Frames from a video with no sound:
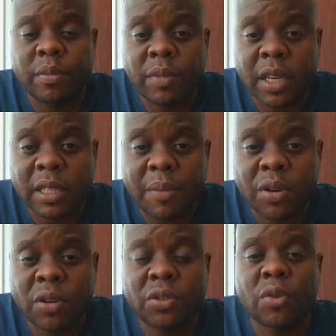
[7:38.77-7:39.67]
Things are
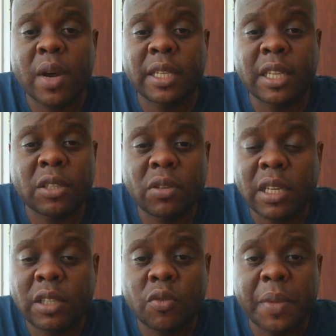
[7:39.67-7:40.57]
brought to your attention
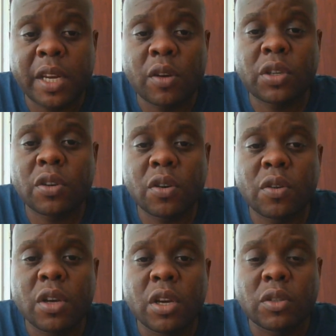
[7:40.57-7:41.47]
that you may not
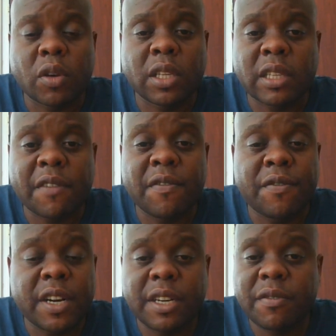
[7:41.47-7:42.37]
know. So it's a
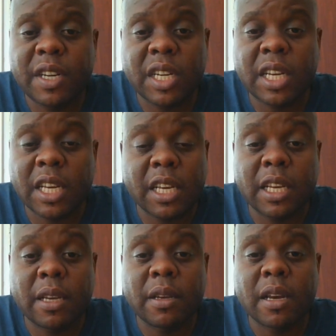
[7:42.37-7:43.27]
very, very
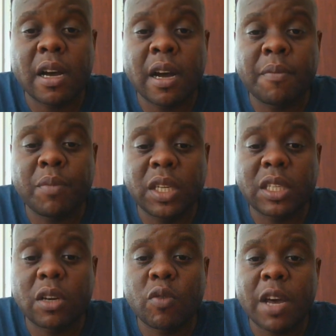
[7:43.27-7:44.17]
key
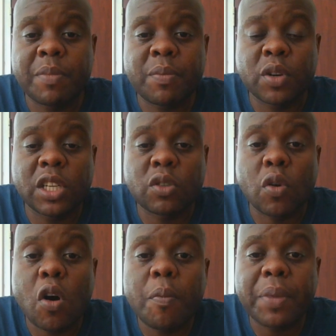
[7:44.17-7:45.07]
meeting where people need
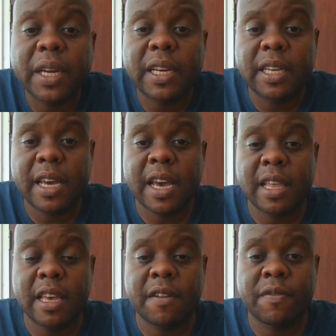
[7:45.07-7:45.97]
to openly
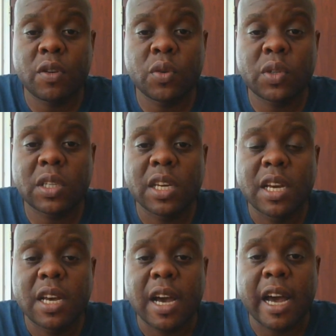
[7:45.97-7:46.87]
air their views
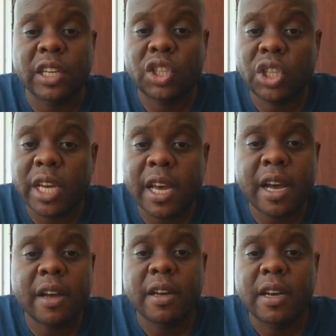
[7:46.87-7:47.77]
and
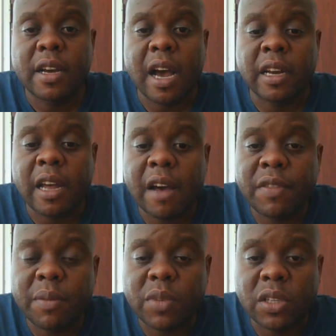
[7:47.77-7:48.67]
share and
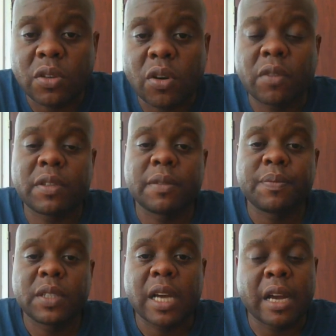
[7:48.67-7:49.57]
have them resolved.
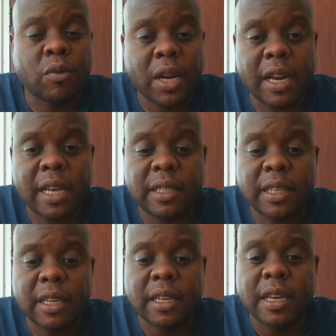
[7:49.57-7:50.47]
And one last
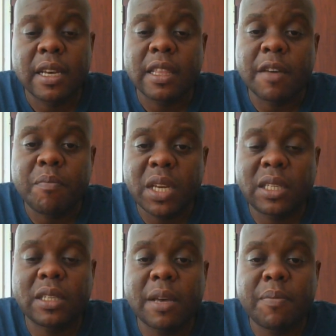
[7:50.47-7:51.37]
thing, the
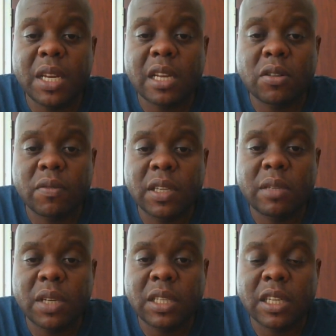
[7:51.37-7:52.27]
minutes of
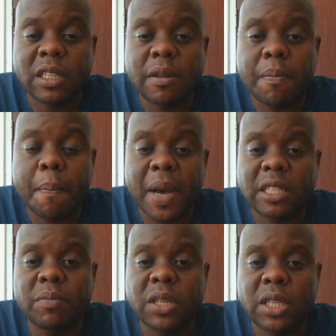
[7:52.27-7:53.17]
these meetings
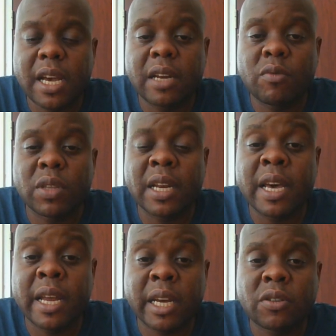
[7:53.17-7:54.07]
must be shared with the
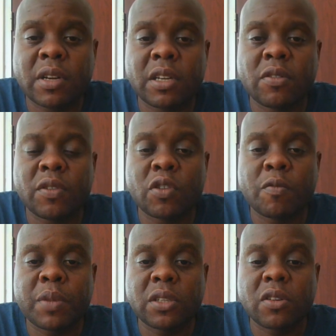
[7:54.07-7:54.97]
Directorate of
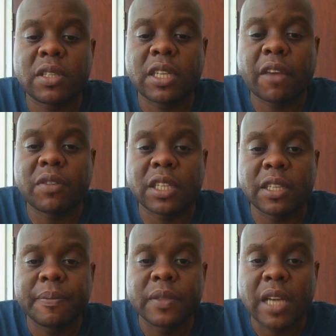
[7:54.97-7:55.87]
Occupational
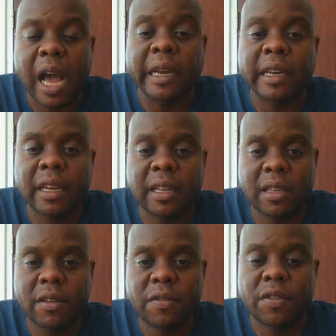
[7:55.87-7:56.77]
Safety and
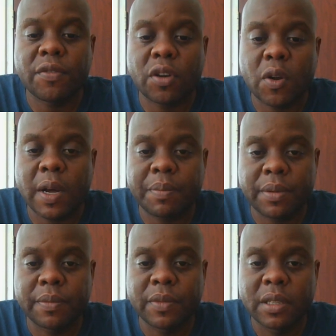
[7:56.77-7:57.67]
Health for follow-up.
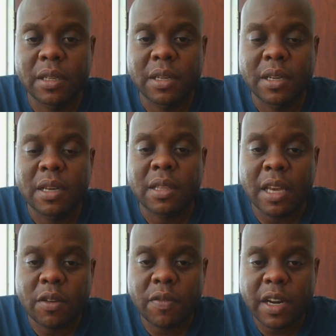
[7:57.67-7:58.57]

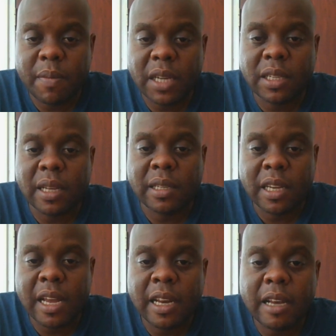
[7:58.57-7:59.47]
Thank you very much. As I
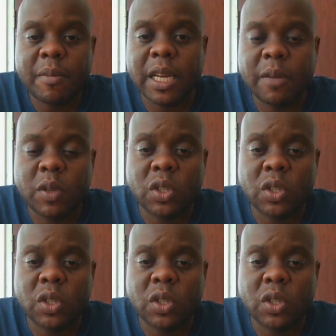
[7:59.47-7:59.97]
said earlier, my name is